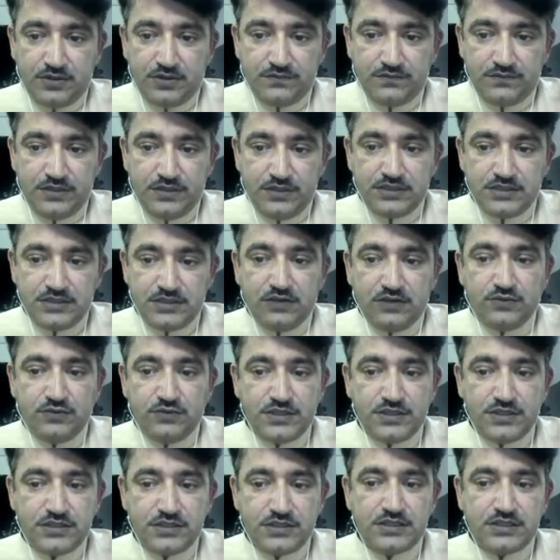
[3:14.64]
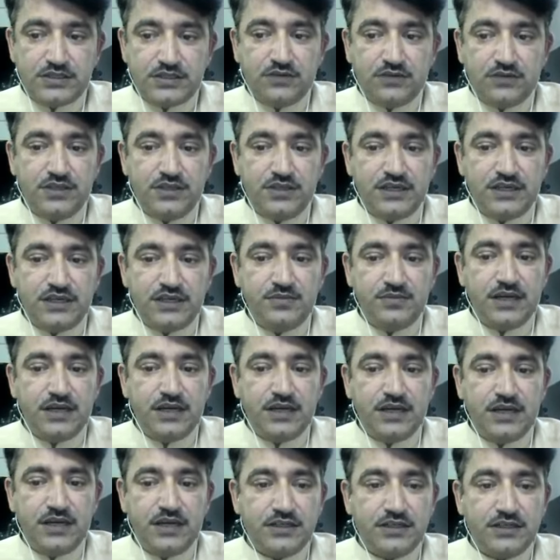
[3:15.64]
the southwestern Saudi
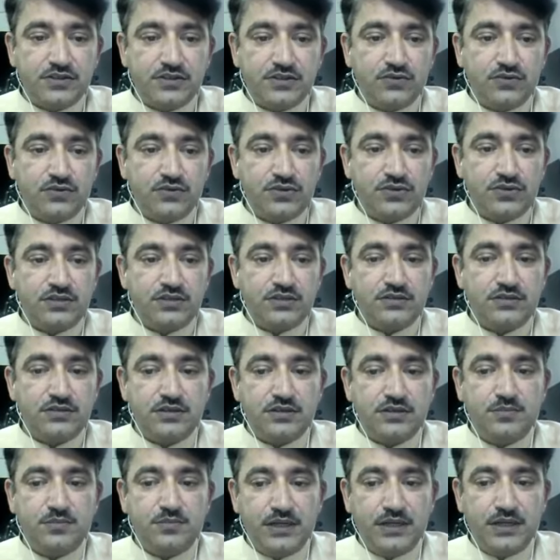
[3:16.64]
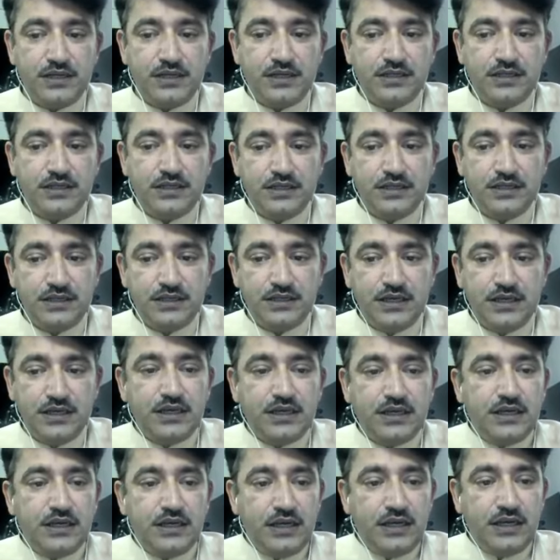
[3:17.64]
Arabia and its coastal plain
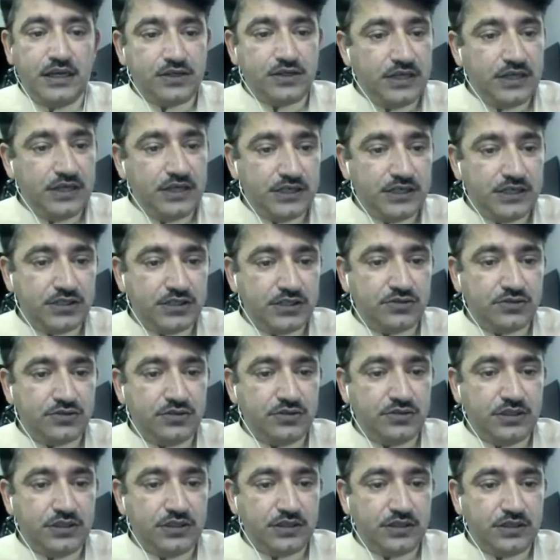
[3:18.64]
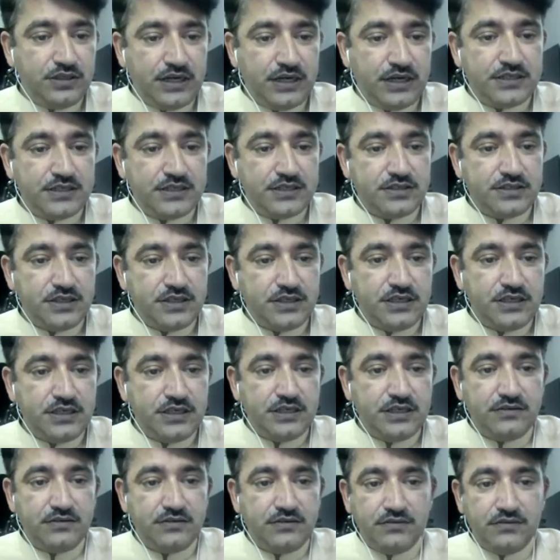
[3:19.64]
in relation to the Red Sea
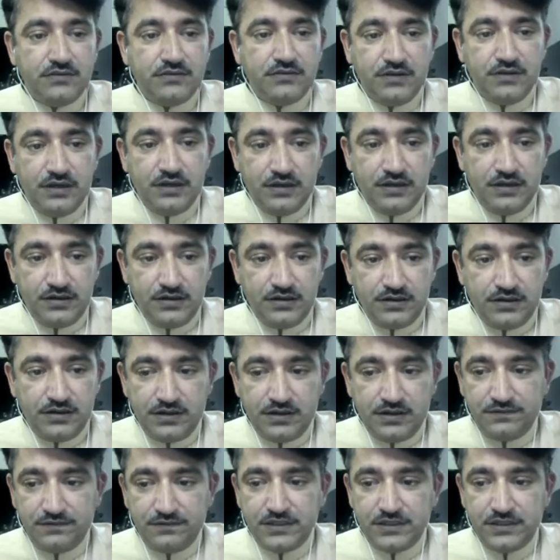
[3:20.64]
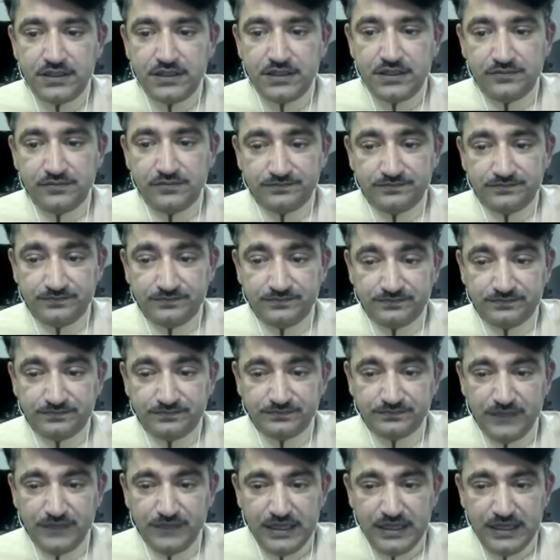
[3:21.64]
rifting.
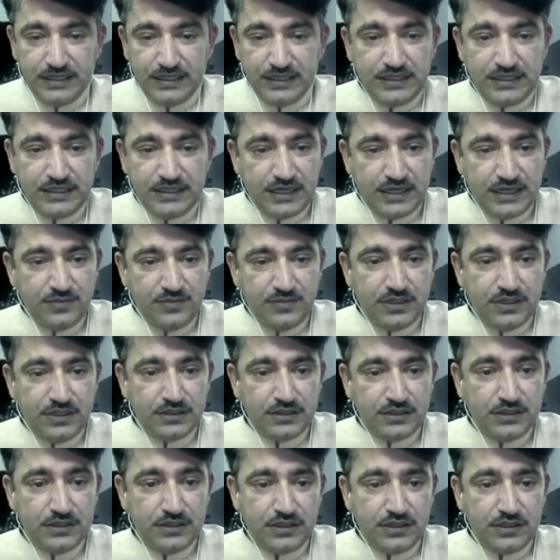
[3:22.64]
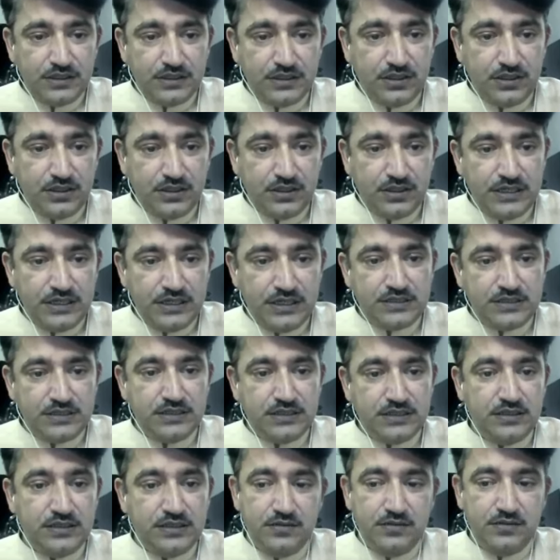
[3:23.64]
The Arabian
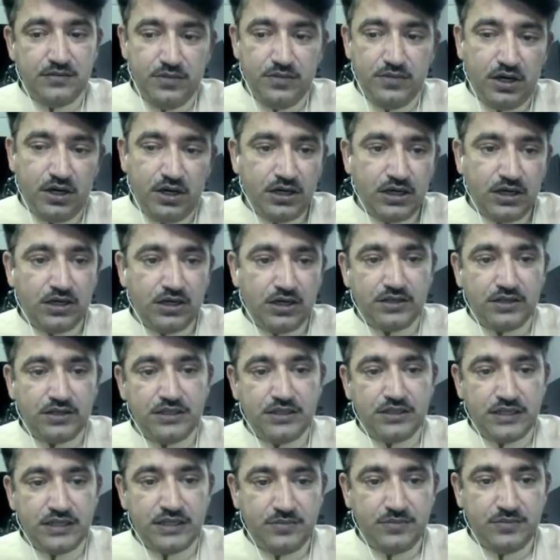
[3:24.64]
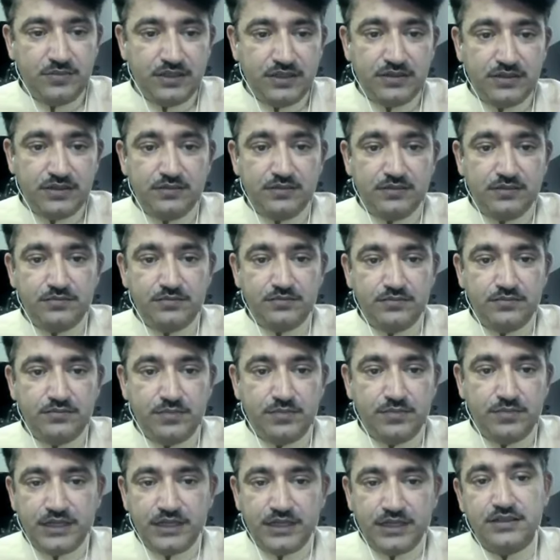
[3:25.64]
continental block, or the Arabian
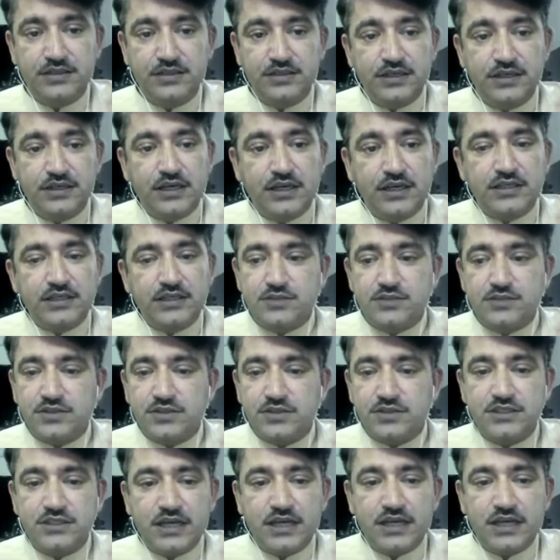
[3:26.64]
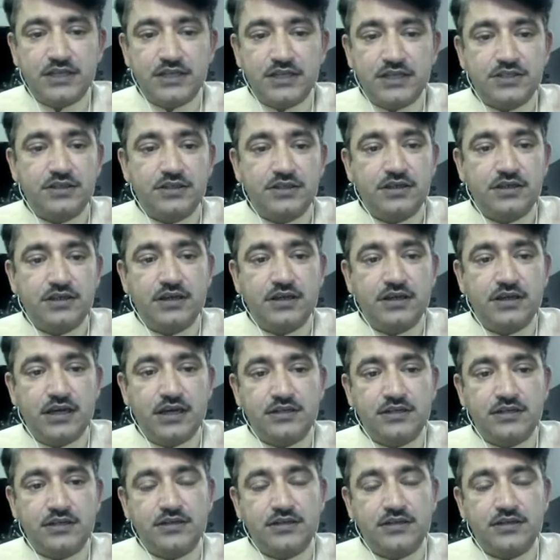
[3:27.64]
plate, this was detached
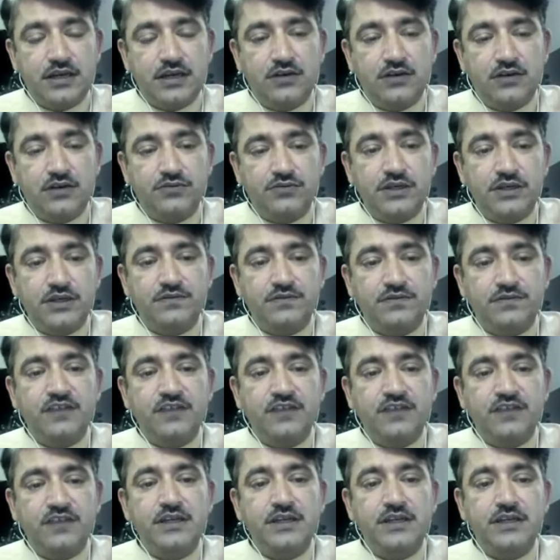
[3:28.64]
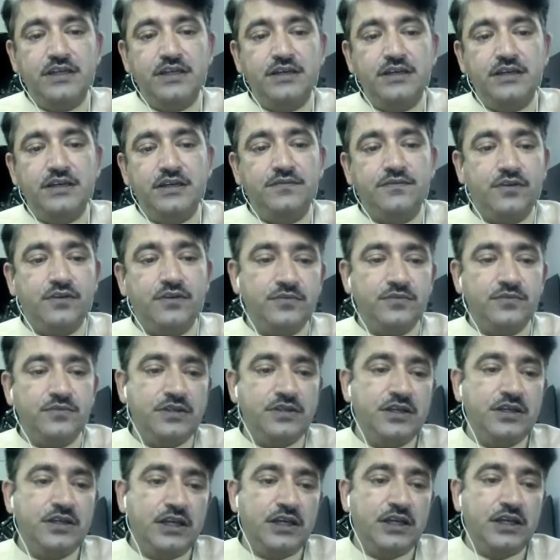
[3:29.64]
at around 25 million years from the
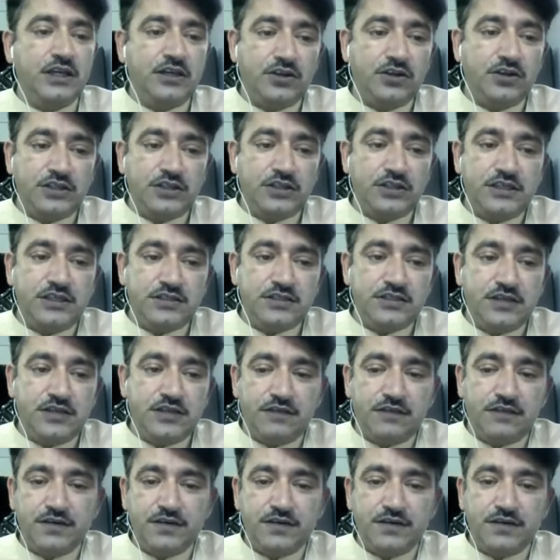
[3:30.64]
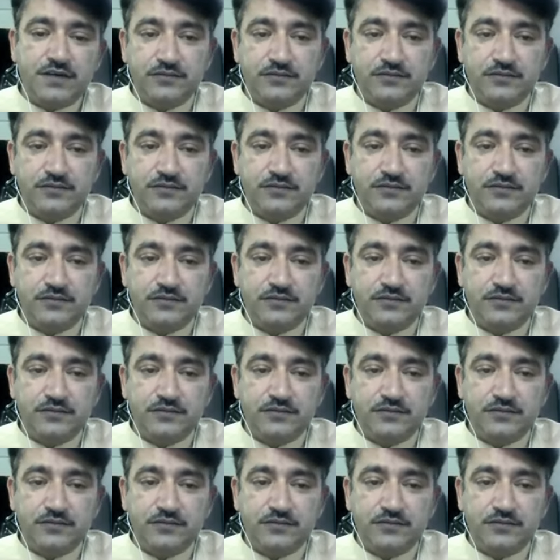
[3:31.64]
northeastern Africa.